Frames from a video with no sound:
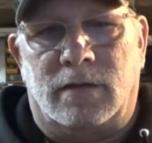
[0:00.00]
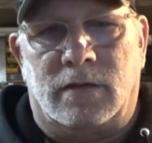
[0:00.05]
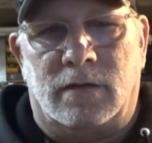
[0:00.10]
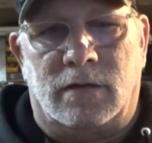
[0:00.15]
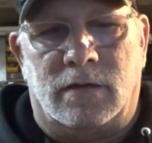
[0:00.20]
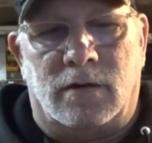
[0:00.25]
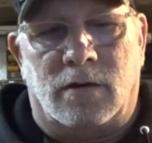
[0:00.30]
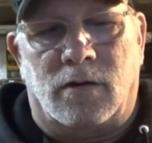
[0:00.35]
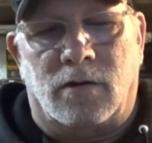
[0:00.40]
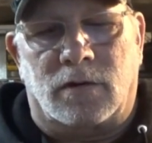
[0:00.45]

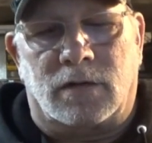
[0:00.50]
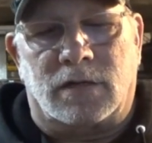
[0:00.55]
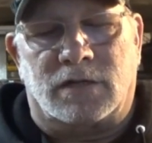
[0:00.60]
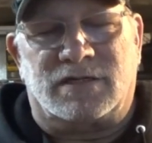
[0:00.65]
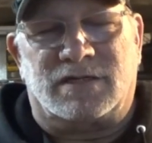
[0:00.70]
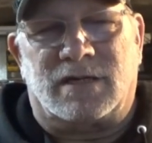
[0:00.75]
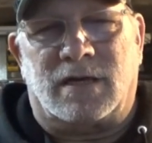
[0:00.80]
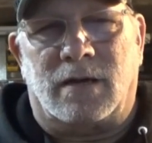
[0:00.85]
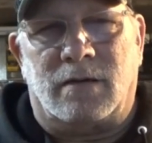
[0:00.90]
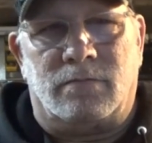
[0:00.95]
you know,
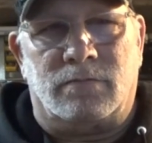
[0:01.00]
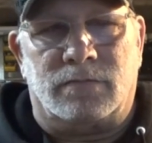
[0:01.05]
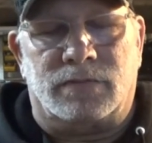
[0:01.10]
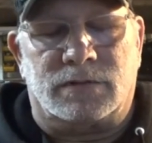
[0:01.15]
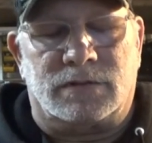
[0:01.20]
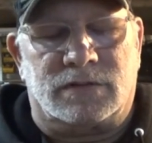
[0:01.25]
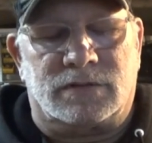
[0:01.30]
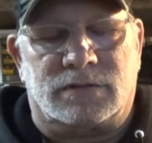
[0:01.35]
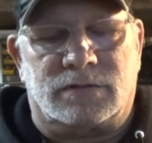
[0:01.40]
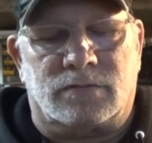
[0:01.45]
because I'm
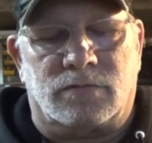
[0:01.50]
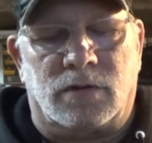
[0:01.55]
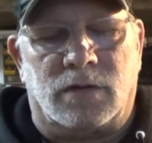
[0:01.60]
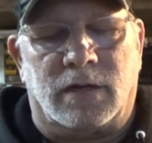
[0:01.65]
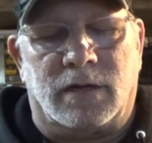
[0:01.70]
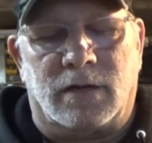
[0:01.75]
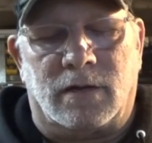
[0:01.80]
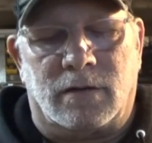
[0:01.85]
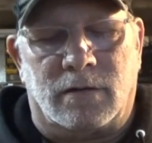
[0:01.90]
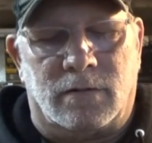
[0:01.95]
just
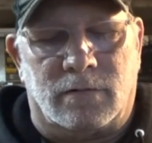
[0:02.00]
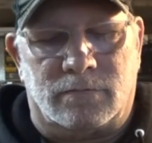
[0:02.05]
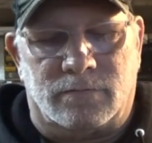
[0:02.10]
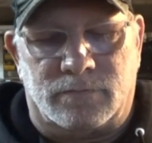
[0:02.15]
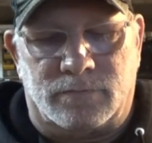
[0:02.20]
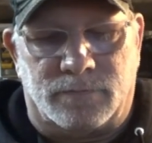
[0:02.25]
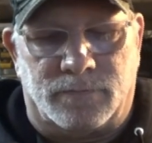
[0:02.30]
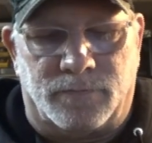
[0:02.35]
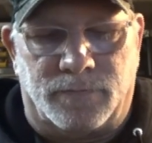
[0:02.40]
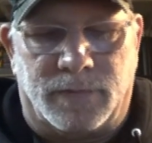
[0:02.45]
really
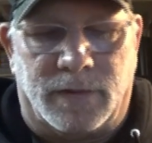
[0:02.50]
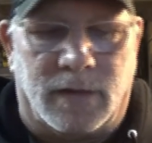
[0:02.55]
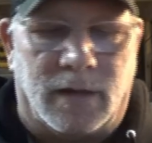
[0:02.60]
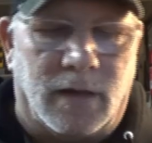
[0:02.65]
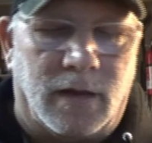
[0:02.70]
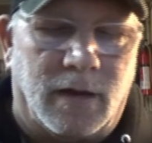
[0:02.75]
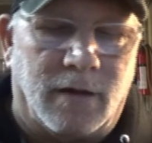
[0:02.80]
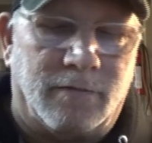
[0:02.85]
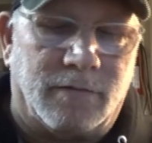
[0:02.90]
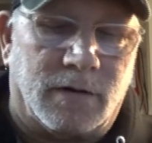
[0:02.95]

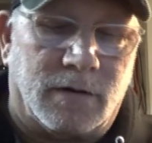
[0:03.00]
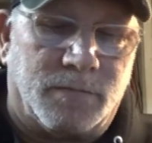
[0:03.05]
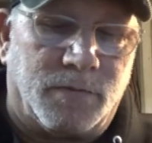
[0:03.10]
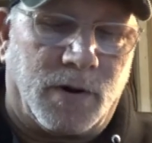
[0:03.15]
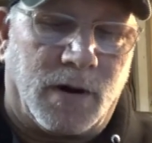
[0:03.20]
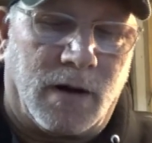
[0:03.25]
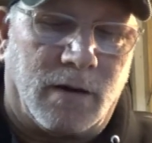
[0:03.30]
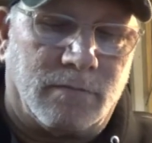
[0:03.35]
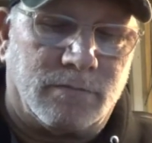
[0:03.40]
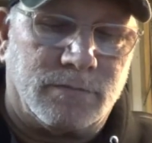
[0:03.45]
having
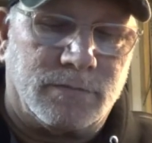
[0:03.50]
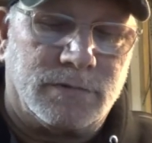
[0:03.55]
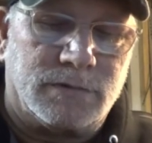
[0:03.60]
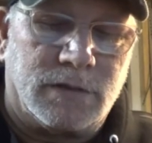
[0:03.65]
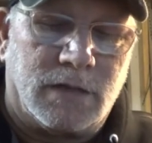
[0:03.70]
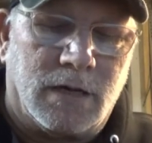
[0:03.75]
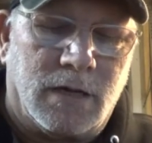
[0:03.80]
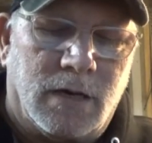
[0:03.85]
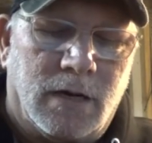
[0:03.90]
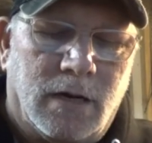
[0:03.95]
problems
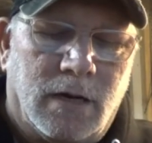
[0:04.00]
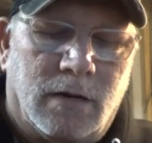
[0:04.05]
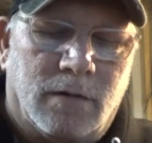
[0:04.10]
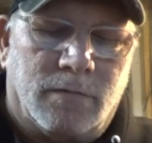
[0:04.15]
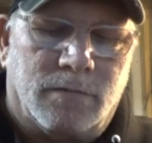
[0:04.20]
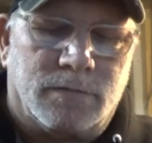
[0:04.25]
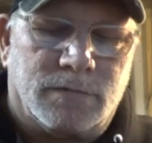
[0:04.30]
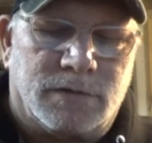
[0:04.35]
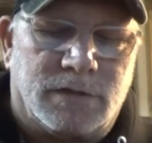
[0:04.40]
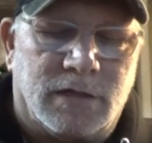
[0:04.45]

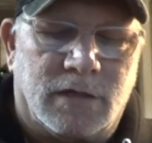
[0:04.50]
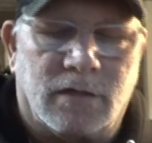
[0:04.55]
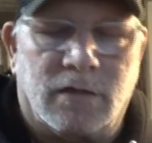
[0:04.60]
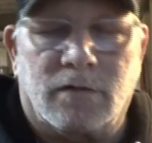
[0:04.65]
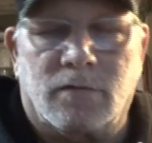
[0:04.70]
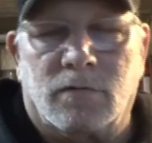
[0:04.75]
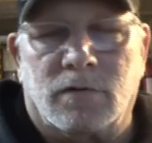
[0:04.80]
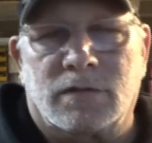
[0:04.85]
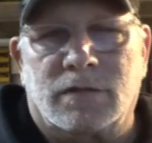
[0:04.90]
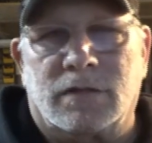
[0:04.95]

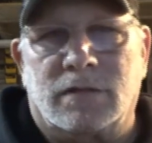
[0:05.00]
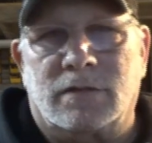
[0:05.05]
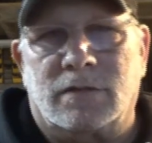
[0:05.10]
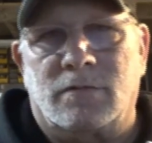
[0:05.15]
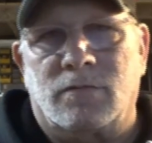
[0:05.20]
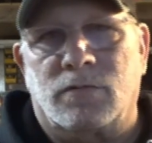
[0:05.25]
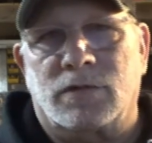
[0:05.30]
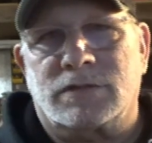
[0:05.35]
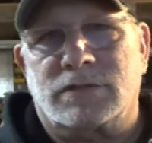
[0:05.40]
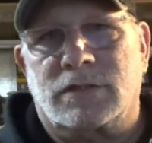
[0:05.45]
dealing with
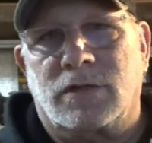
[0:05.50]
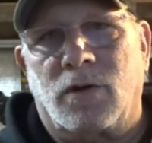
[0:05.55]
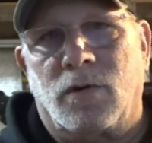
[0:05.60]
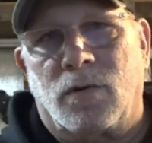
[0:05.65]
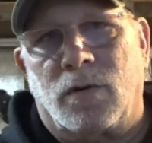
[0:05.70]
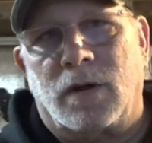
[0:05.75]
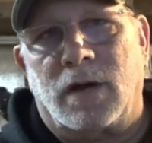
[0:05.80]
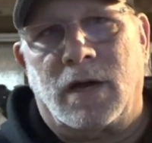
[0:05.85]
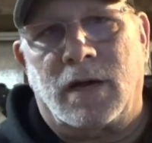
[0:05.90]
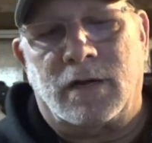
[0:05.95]
what's
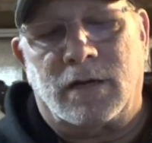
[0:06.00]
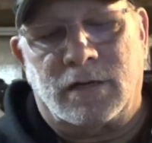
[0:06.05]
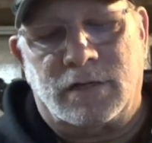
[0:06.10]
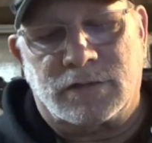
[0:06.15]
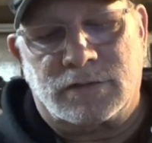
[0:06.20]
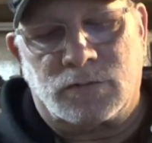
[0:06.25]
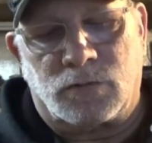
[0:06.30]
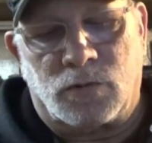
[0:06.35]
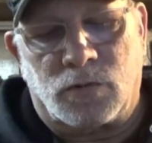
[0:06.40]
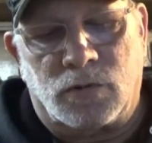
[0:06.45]
going on in
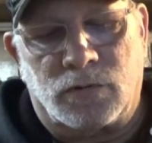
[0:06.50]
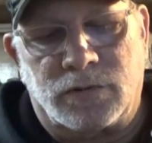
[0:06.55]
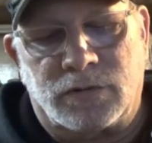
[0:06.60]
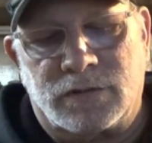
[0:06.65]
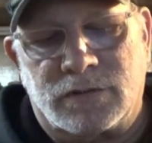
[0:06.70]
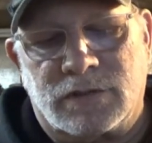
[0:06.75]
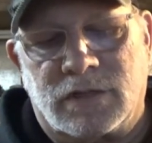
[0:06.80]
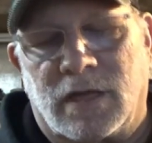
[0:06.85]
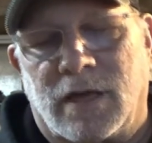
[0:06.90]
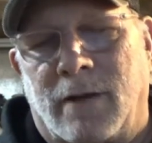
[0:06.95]
this world, and
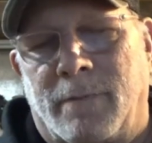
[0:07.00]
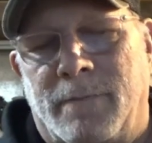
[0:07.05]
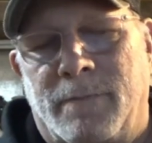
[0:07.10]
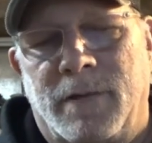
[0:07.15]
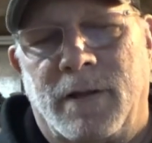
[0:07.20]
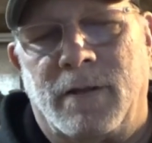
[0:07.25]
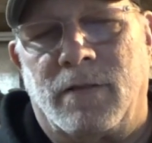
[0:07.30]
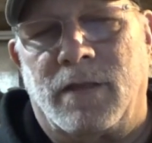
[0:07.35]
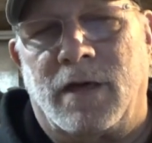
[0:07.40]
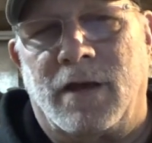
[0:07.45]
there's a lot
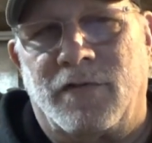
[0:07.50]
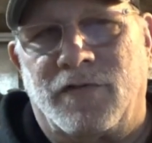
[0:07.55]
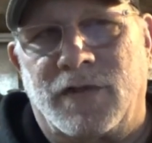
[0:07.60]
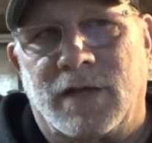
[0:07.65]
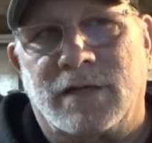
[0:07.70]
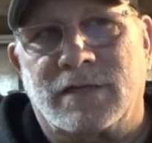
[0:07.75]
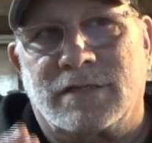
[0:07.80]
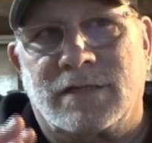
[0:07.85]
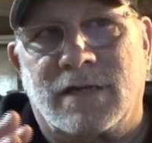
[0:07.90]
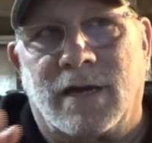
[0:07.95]
of
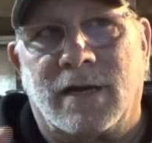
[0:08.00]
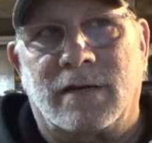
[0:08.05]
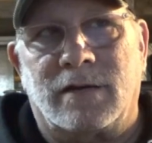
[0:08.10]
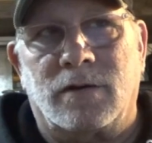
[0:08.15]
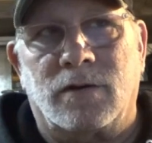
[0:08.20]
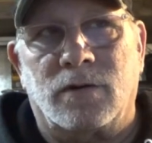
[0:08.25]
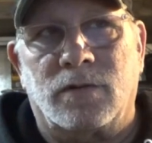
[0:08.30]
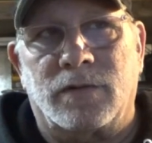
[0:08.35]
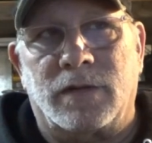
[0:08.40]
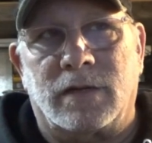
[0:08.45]
things I
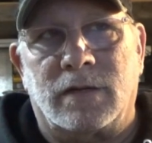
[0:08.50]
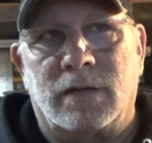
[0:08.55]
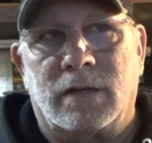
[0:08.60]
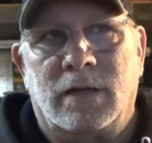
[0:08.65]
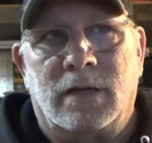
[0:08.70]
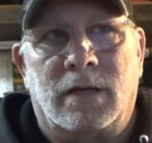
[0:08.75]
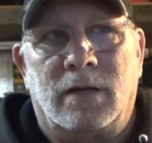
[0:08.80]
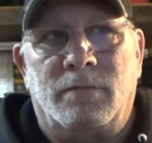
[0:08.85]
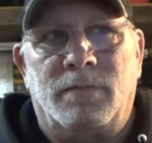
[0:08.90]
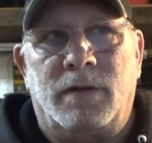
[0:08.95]
know that
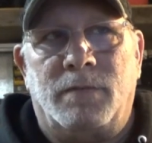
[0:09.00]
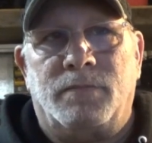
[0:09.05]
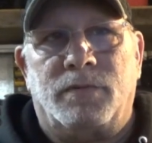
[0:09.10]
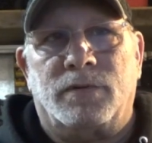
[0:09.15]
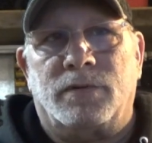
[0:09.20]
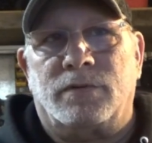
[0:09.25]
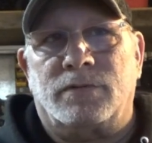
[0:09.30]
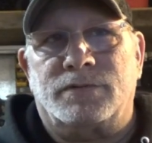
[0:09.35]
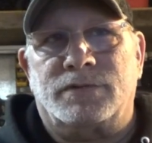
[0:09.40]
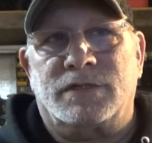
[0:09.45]

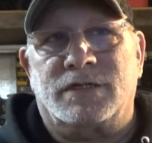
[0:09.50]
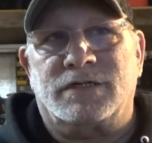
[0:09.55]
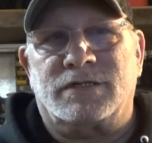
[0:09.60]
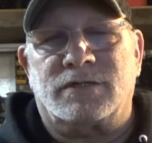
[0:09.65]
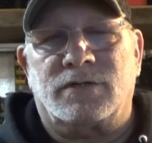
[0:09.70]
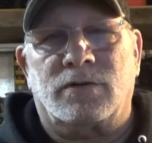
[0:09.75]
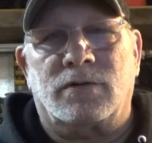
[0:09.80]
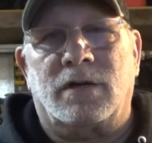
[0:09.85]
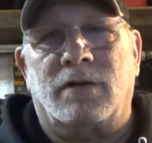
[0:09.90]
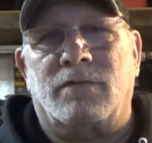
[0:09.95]
people just
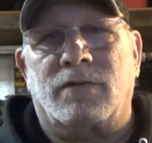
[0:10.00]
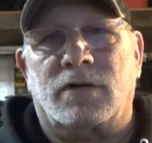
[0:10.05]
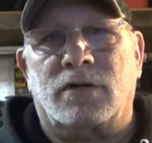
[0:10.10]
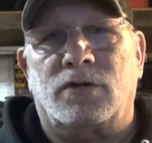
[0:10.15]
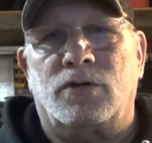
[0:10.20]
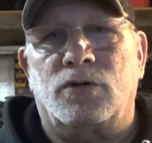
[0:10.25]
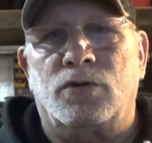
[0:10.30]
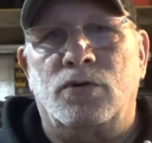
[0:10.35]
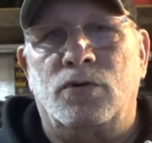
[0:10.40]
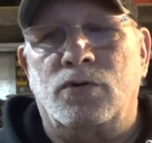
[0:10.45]
don't have a
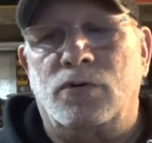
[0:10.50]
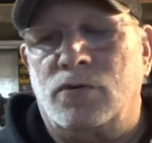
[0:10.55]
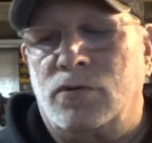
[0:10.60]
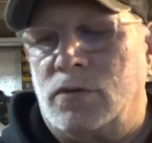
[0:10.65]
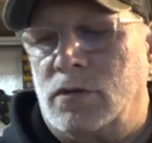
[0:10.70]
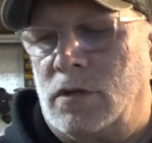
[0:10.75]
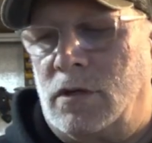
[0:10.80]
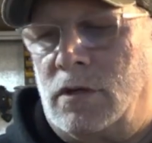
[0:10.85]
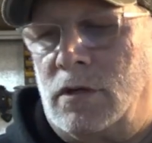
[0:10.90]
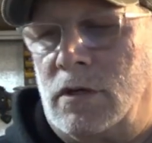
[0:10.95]
clue
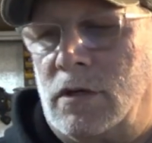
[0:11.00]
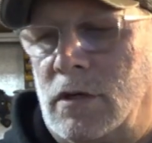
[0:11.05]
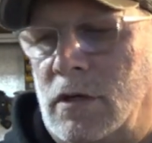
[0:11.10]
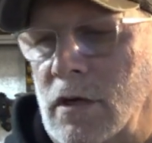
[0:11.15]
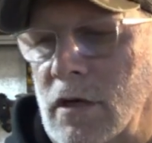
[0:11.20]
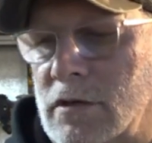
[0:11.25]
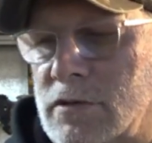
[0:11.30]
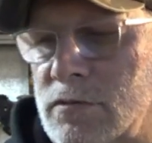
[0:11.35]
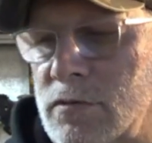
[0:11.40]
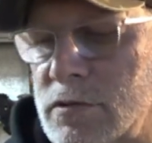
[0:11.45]

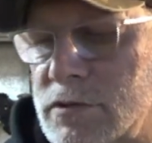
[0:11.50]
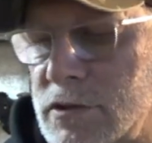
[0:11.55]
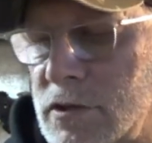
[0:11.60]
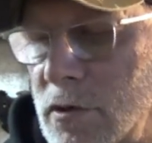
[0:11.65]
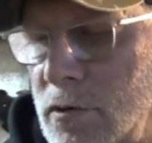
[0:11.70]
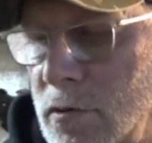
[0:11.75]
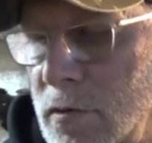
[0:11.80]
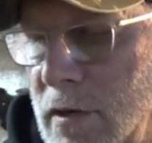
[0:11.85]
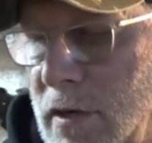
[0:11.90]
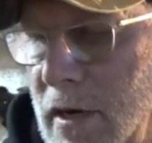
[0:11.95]
as what's
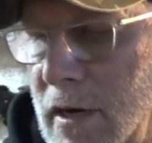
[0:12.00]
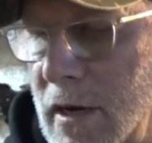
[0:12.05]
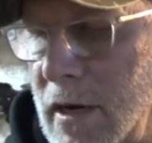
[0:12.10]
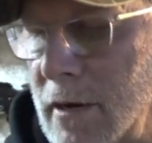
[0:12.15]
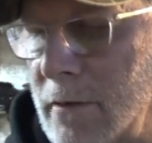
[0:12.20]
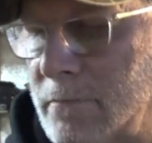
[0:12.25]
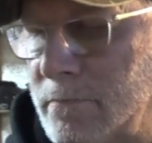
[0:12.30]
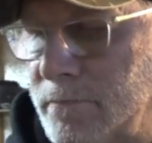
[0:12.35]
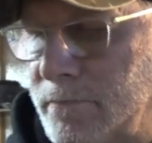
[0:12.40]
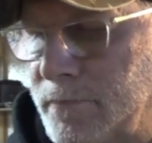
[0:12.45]
going on.
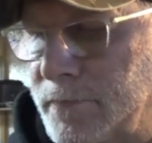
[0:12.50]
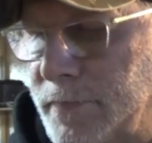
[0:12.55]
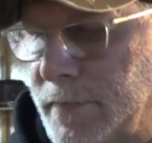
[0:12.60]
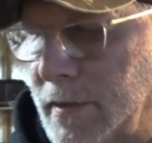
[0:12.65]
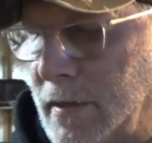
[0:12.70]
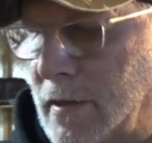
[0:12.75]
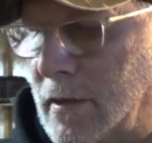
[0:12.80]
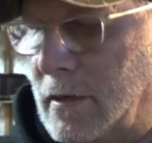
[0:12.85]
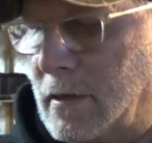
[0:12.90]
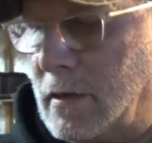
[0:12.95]

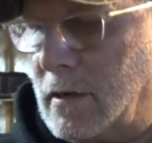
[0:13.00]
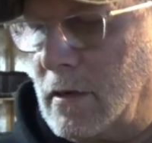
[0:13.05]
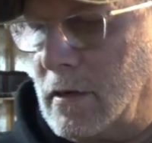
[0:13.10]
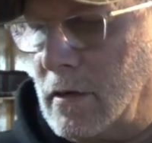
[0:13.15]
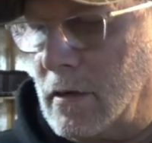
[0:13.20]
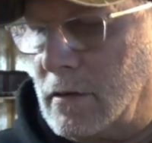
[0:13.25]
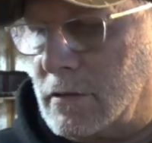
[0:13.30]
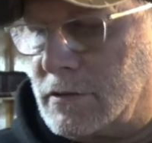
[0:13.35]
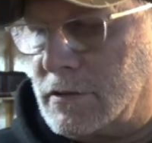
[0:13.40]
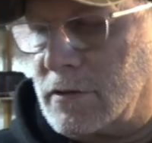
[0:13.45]

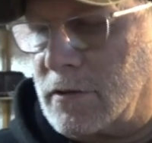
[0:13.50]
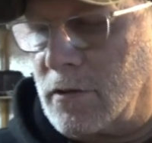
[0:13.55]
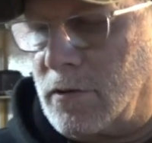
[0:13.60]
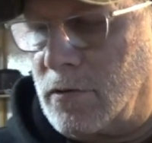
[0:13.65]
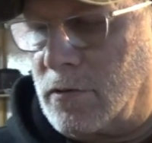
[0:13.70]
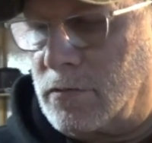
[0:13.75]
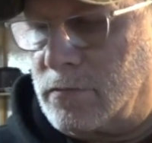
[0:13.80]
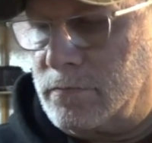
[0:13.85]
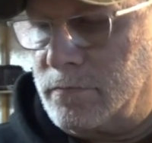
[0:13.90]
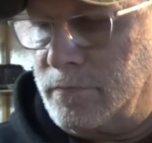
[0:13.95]
So